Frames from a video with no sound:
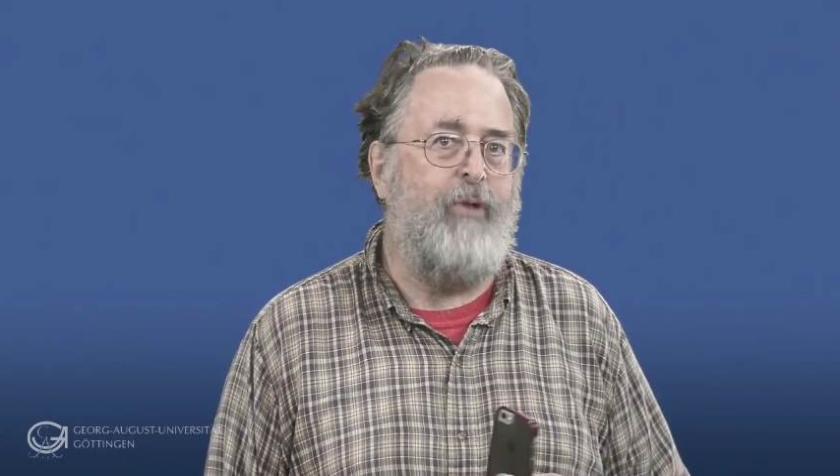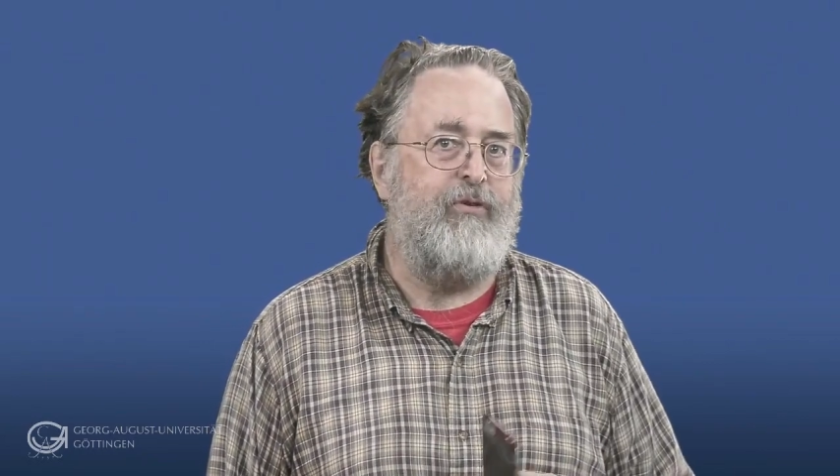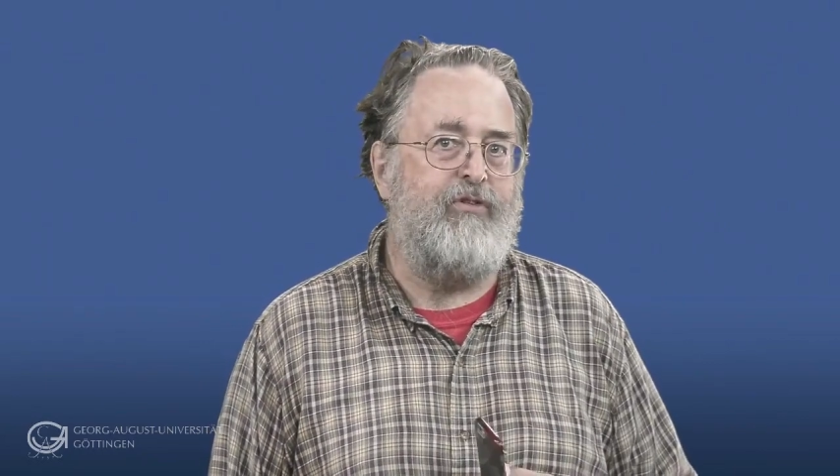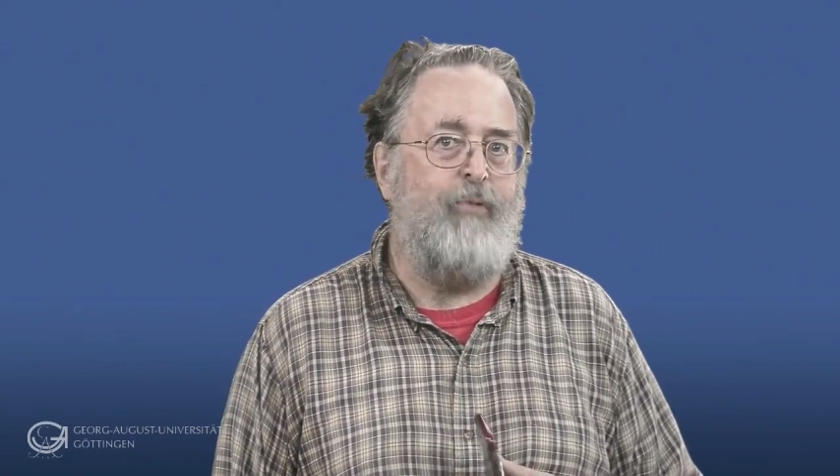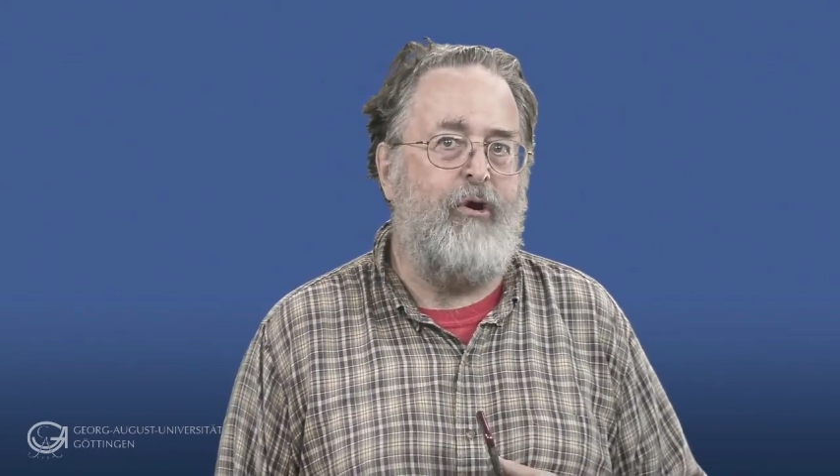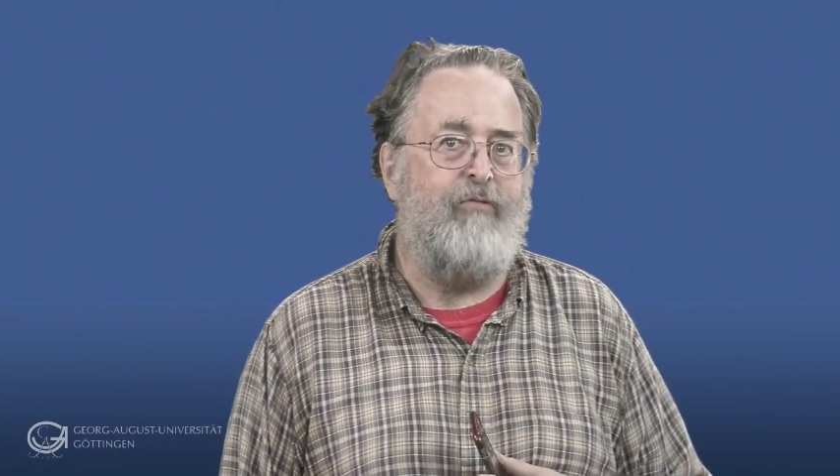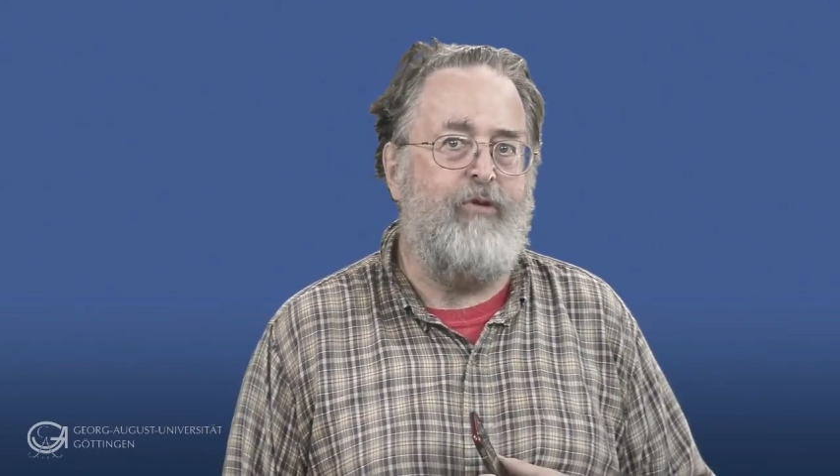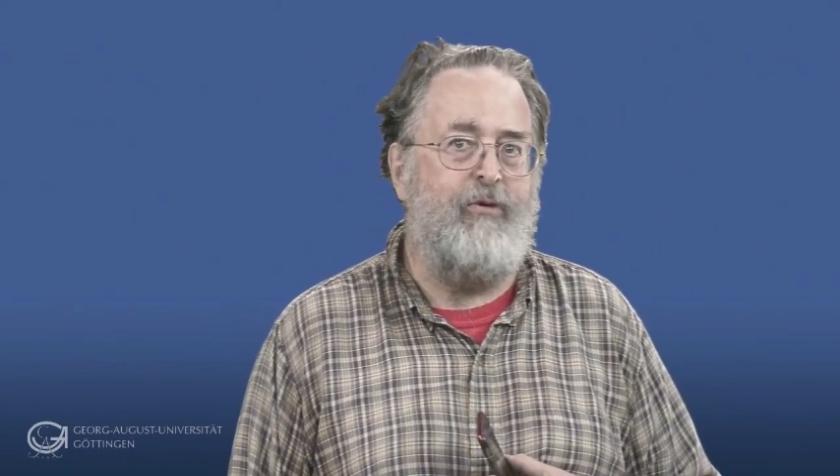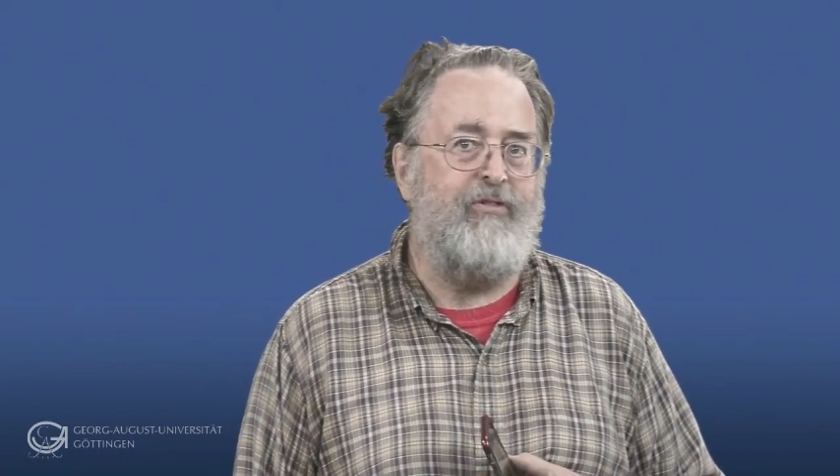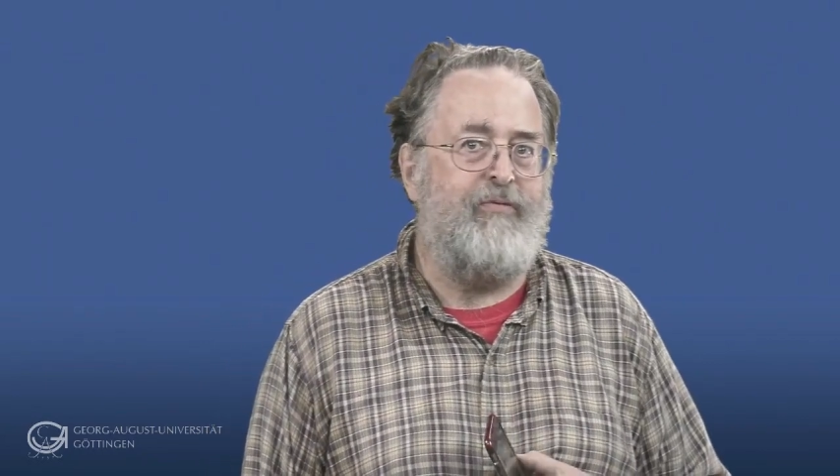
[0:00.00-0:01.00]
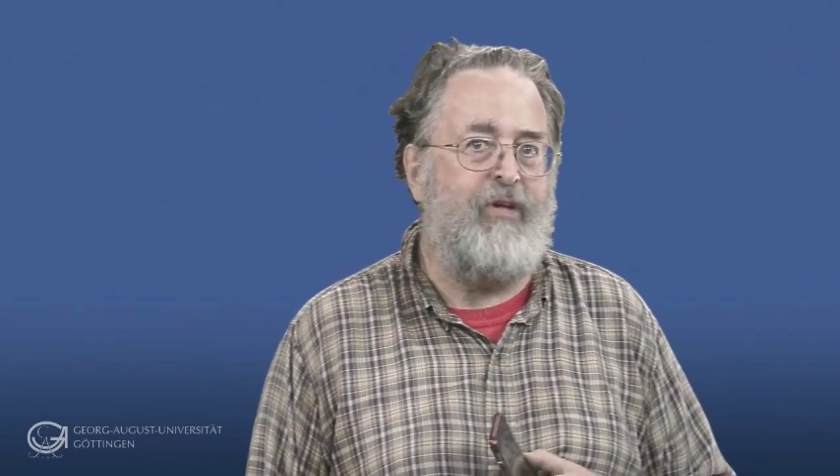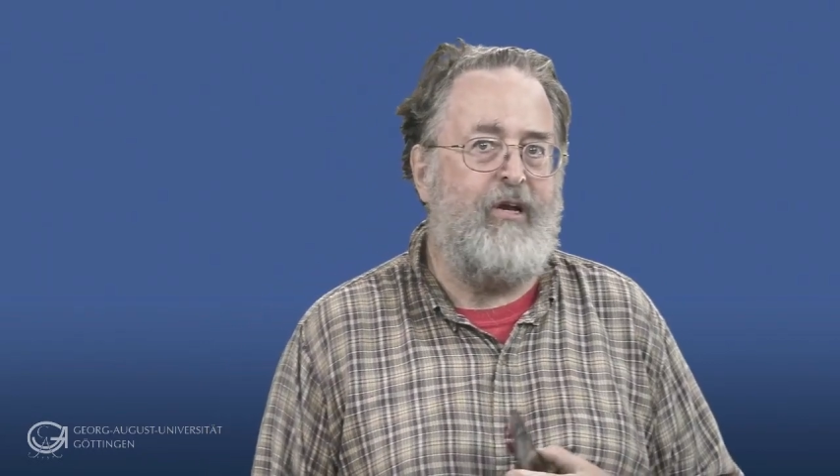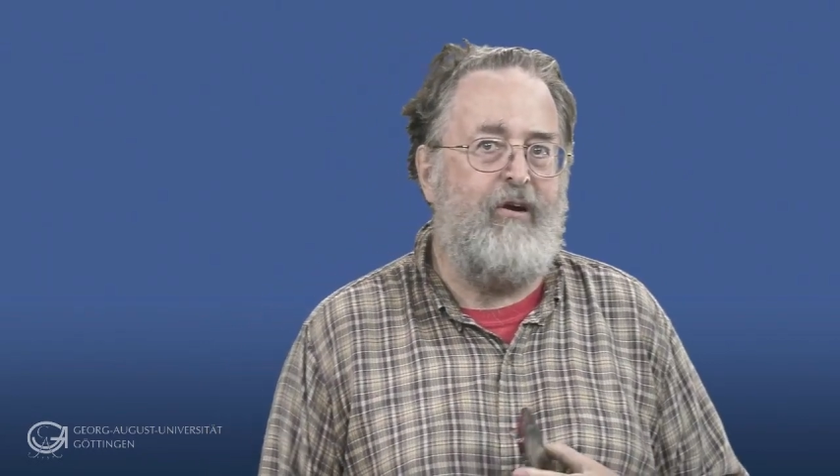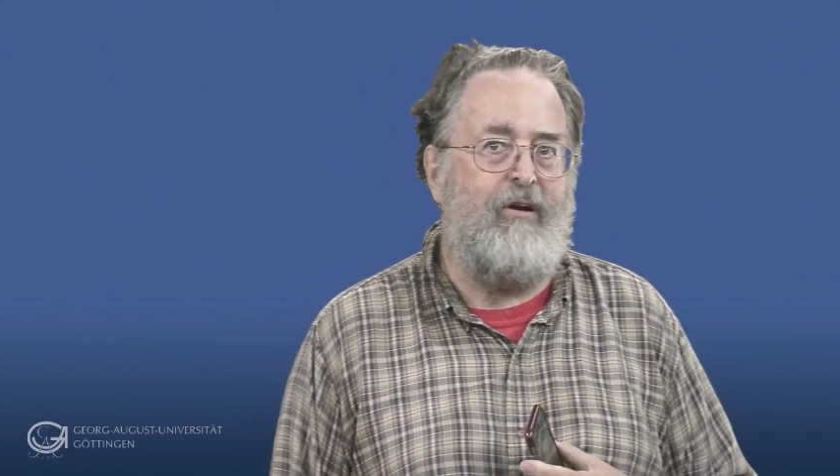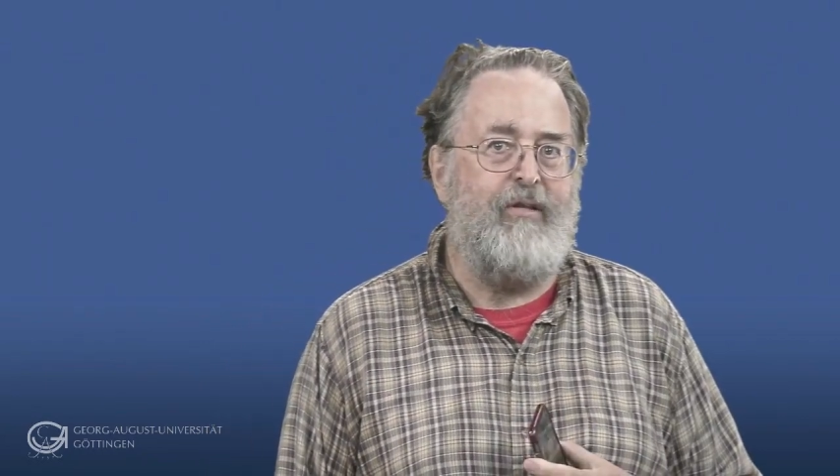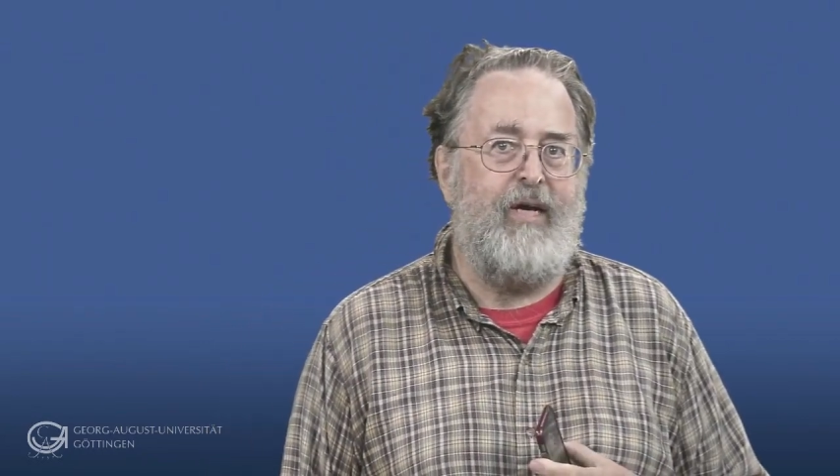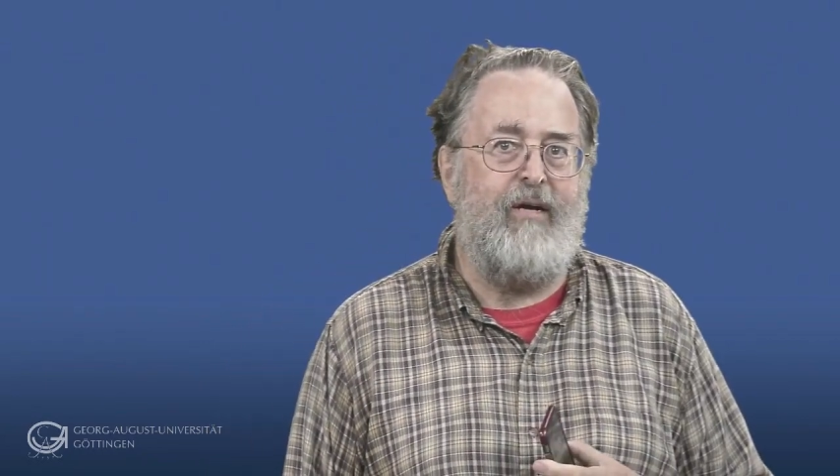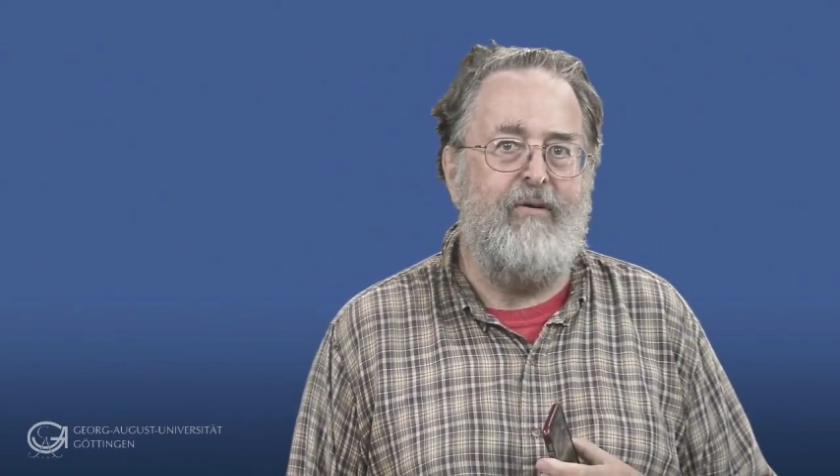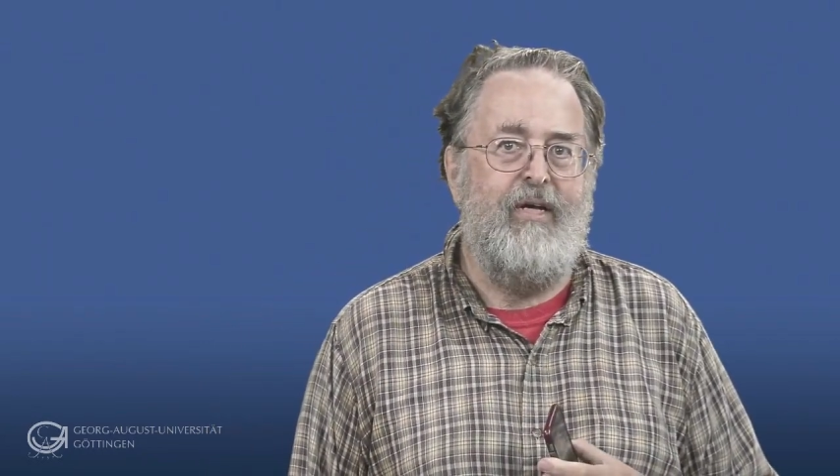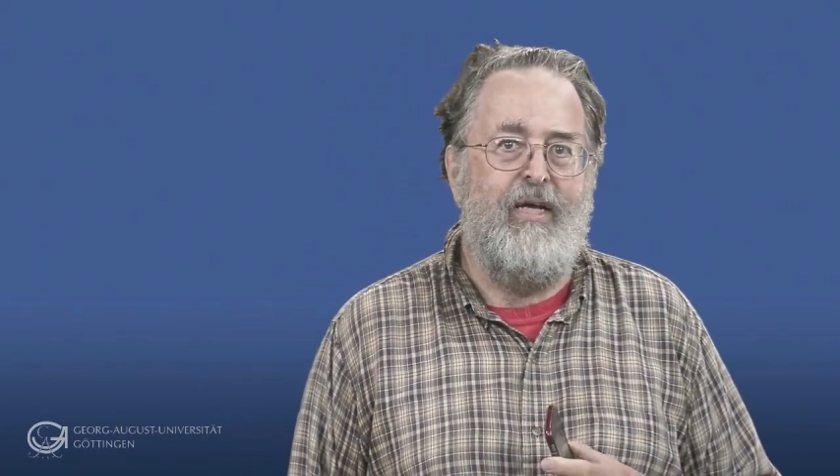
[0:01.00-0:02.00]
most smartphones, if not all
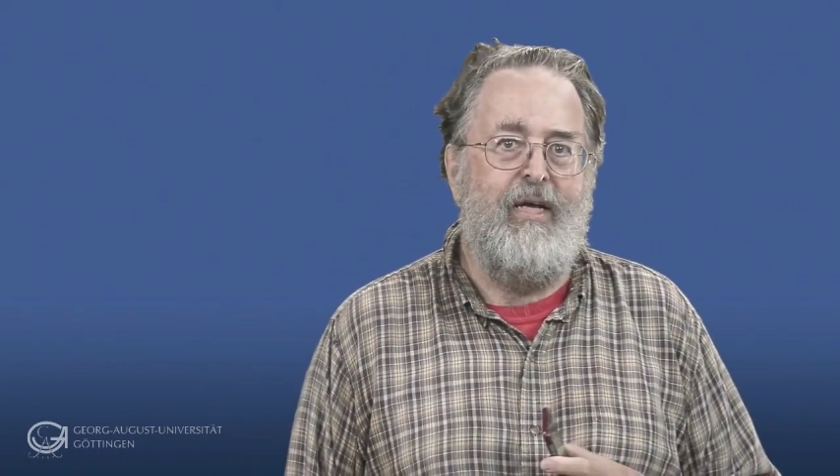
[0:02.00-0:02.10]
now,